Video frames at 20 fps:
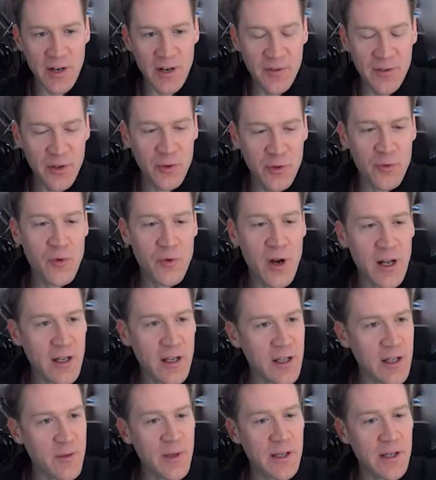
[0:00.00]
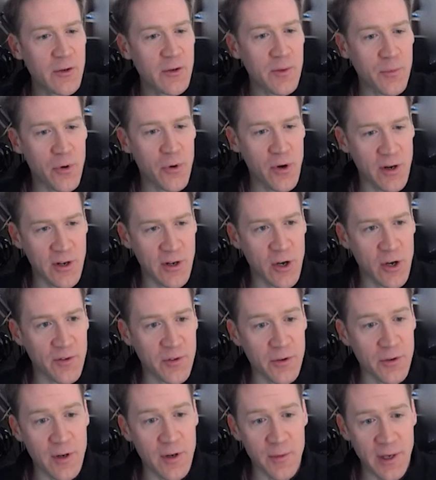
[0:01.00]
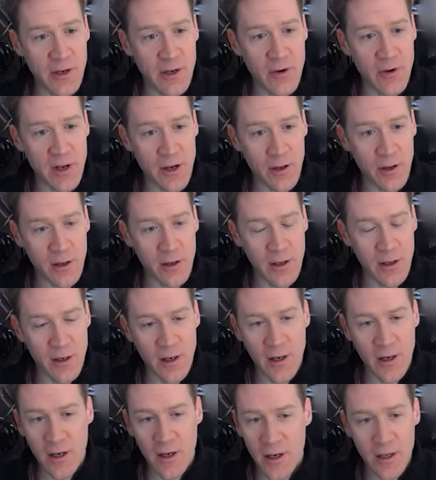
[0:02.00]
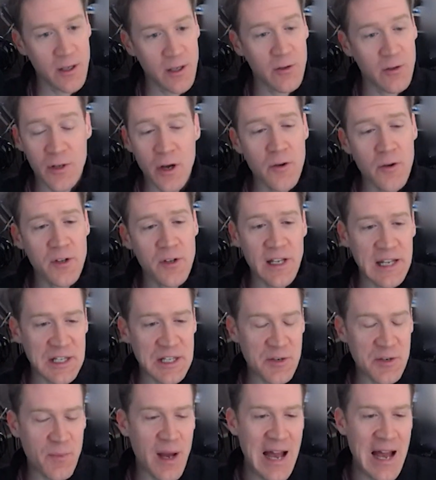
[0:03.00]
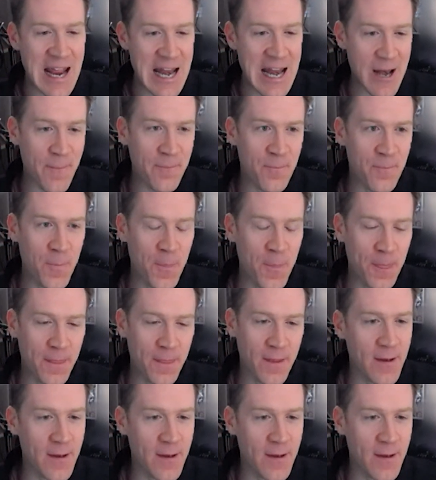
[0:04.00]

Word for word: but if you run the bitcoin protocol if you run a bitcoin node you don't need to mine